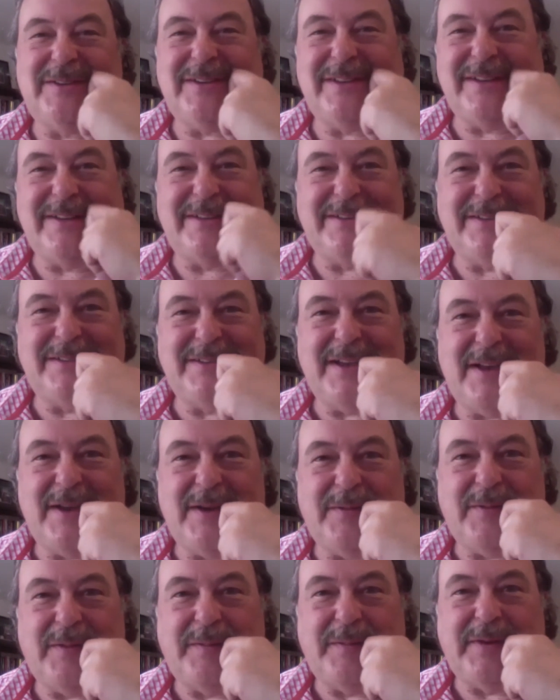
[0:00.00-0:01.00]
And uh,
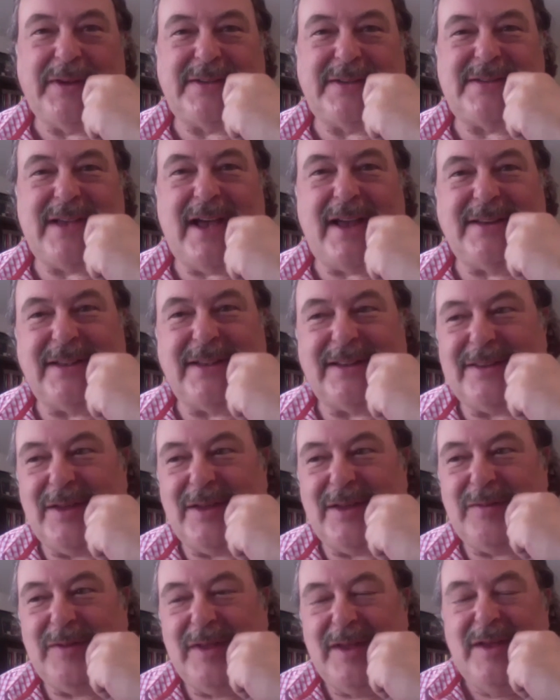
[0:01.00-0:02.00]
I'm excited
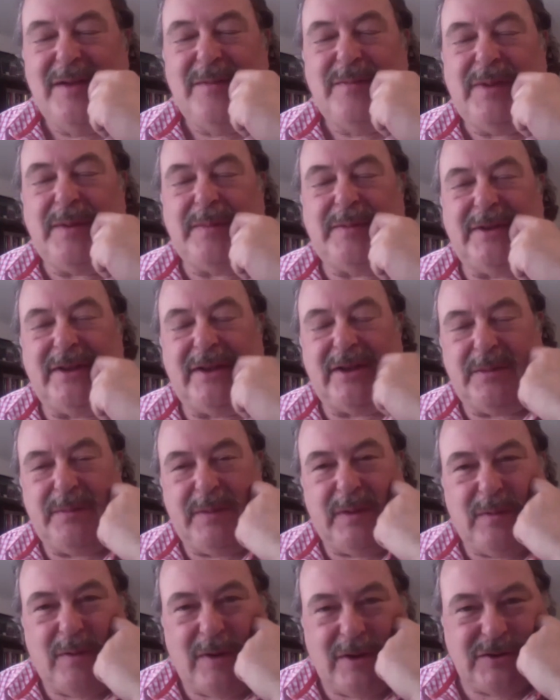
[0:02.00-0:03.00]
that people are going to
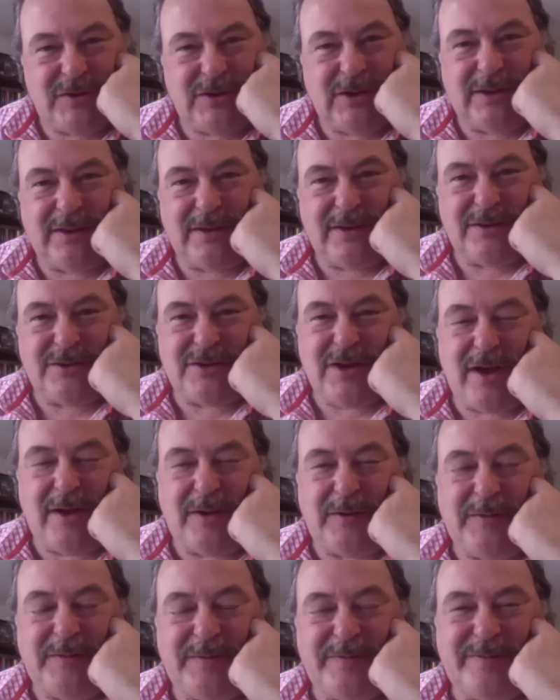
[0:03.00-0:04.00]
be watching the show.